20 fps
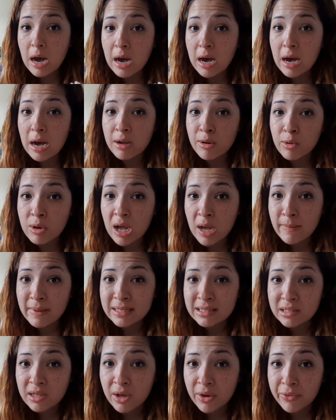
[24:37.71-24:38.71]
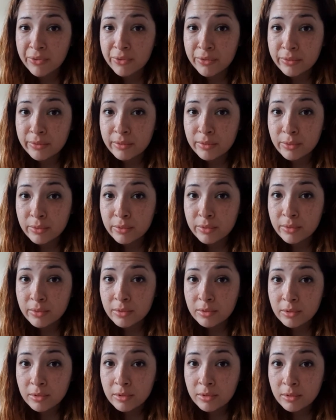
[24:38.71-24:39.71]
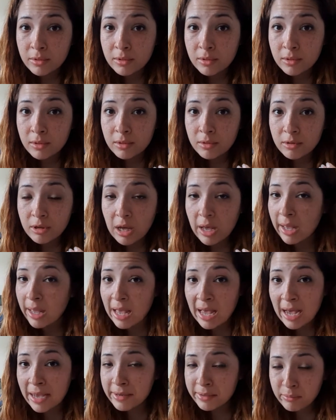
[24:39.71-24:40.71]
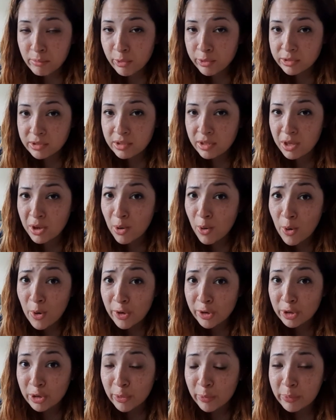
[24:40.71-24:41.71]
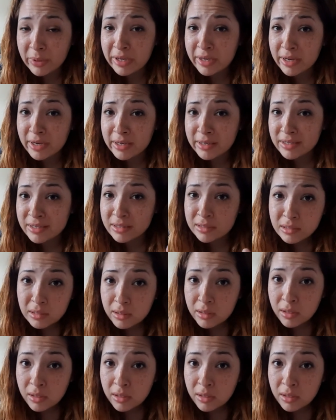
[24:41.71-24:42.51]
I don't got my stuff. I added more to the order because,